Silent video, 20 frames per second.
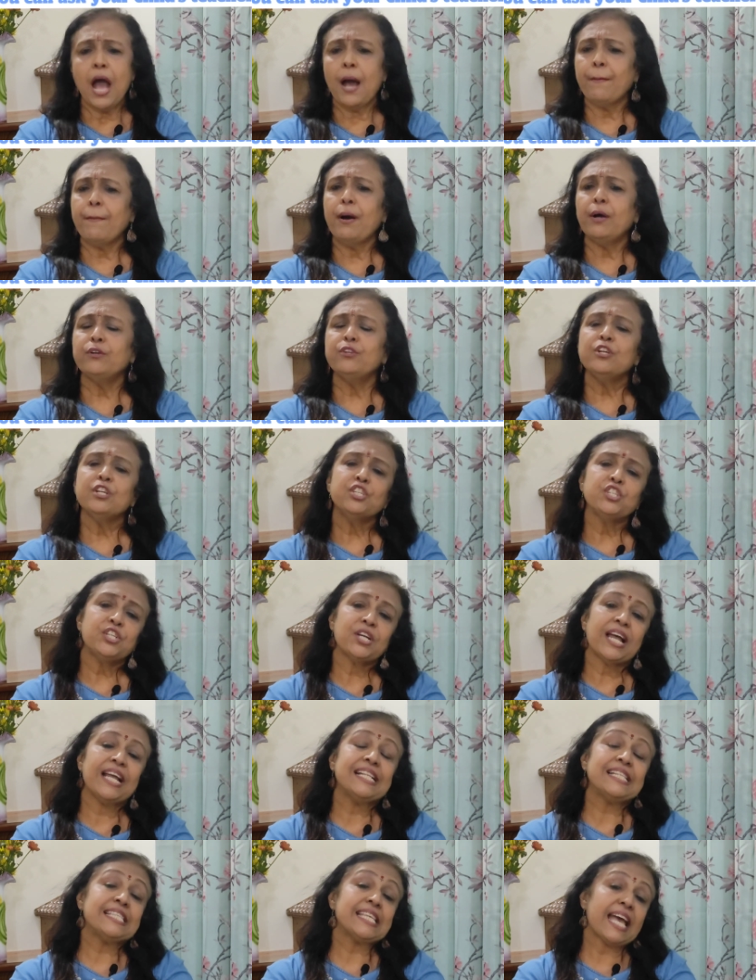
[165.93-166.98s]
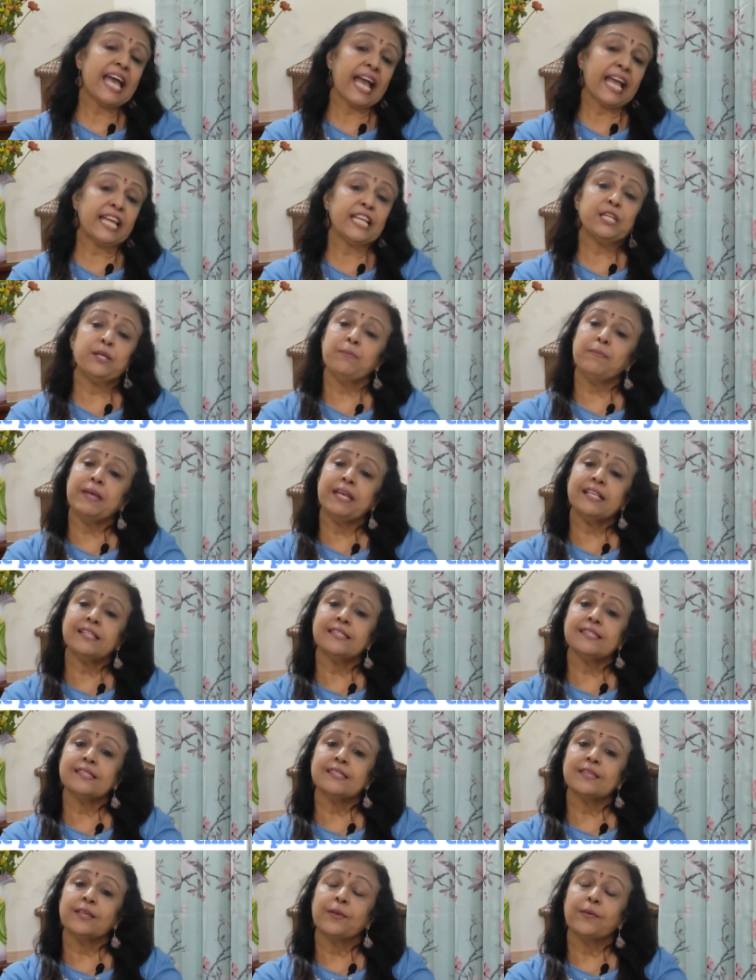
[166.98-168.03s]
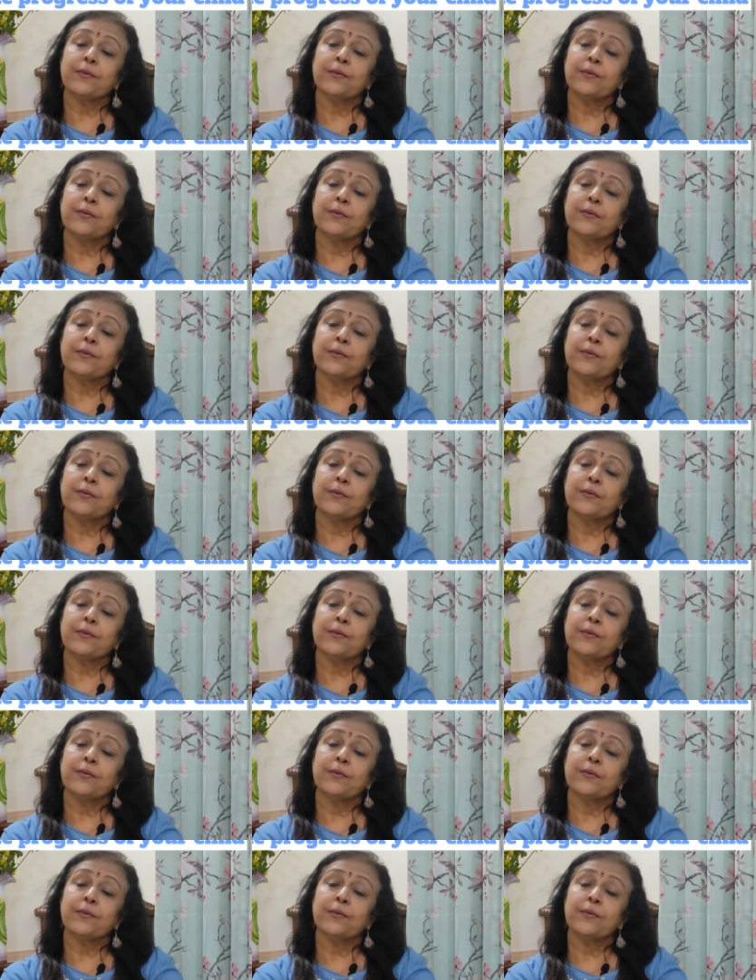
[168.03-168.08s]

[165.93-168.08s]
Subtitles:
About your child's academics,